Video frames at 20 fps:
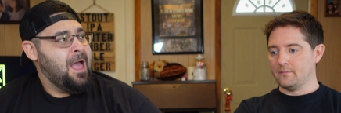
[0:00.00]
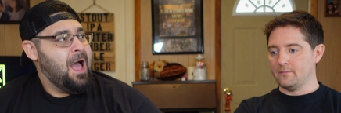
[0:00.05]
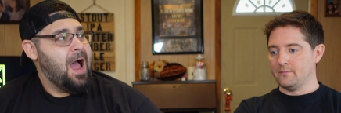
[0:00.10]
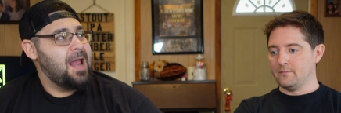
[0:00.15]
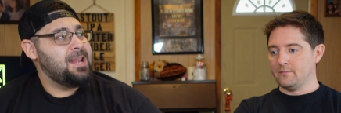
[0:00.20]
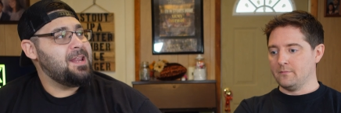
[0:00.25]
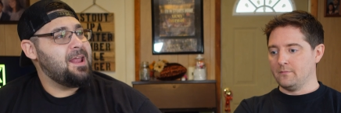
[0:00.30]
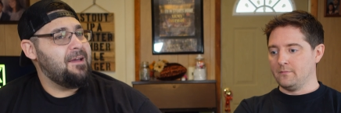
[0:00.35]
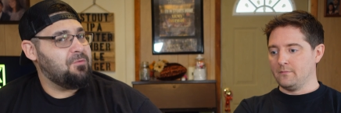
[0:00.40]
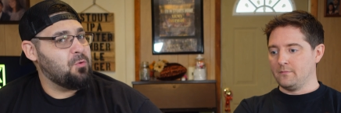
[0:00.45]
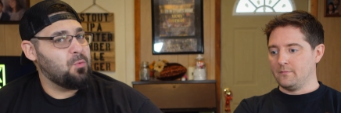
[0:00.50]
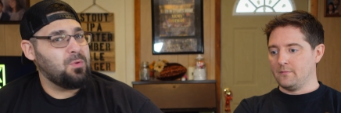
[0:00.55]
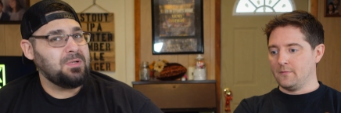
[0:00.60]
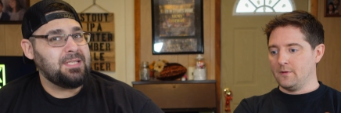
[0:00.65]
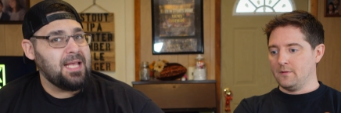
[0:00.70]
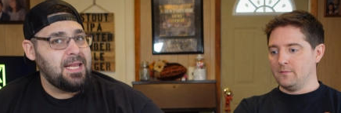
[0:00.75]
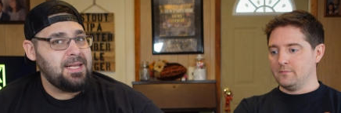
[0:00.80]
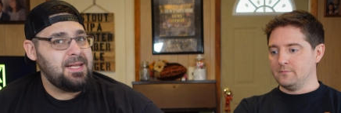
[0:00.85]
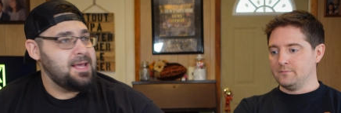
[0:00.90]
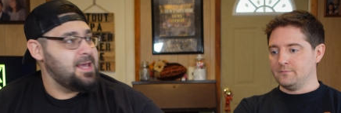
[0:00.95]
Speaker 1: I never was
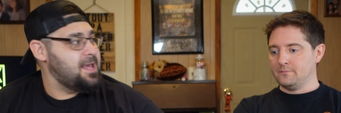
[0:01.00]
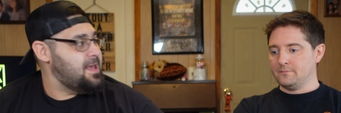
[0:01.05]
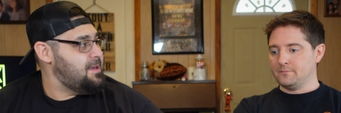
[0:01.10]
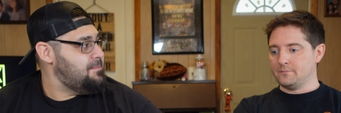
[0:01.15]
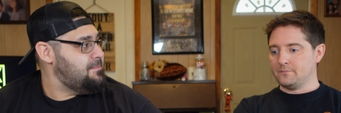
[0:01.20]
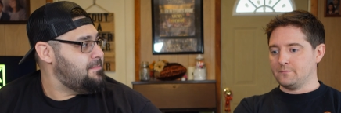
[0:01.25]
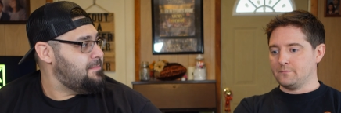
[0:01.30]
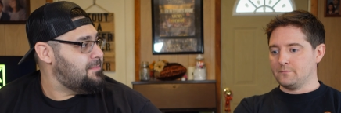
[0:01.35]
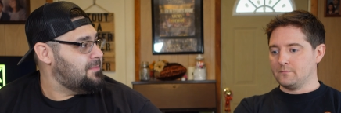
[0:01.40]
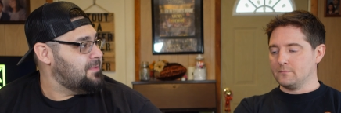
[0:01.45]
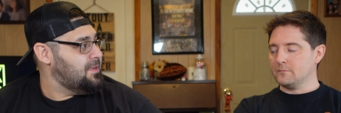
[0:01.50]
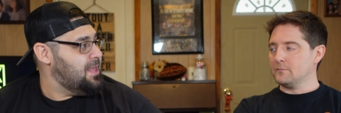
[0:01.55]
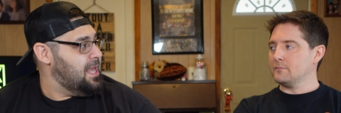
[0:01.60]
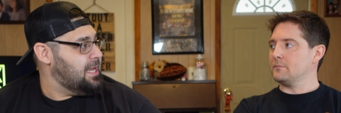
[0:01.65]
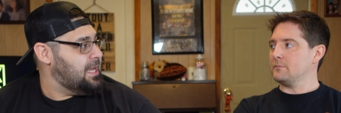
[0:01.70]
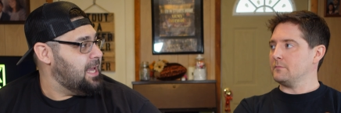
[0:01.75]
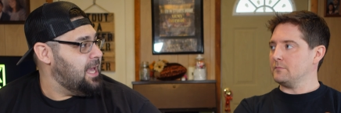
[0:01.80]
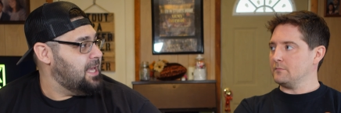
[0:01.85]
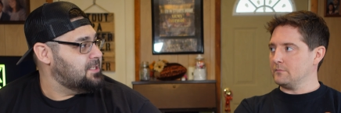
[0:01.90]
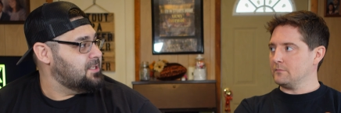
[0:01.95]
into him
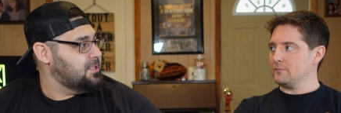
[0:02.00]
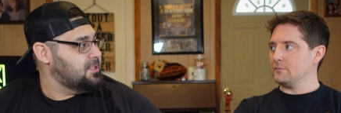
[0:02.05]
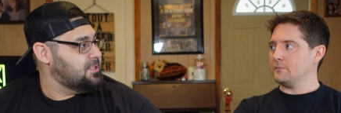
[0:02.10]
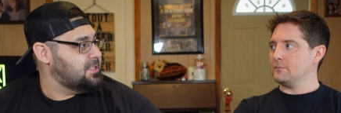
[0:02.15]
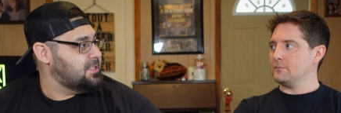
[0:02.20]
like as a